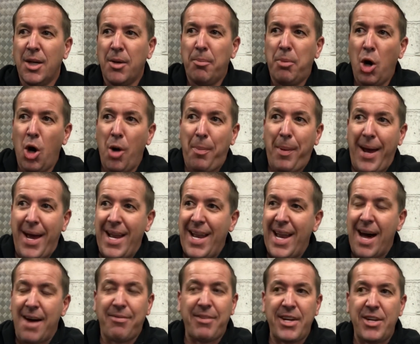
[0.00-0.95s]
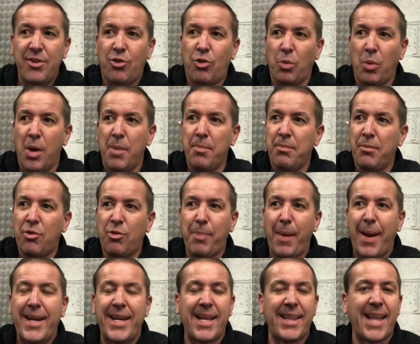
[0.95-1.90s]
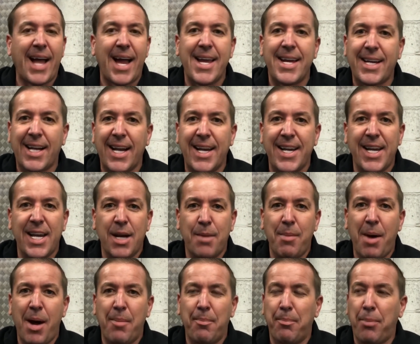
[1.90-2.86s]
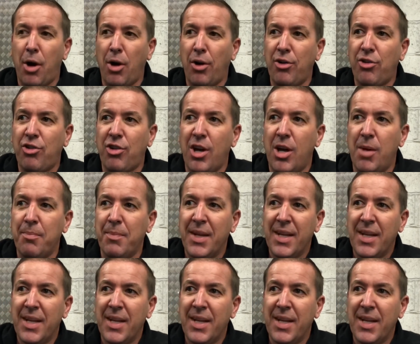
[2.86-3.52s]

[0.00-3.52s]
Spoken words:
put a bit of love into them, spend a day cleaning them up and polishing them.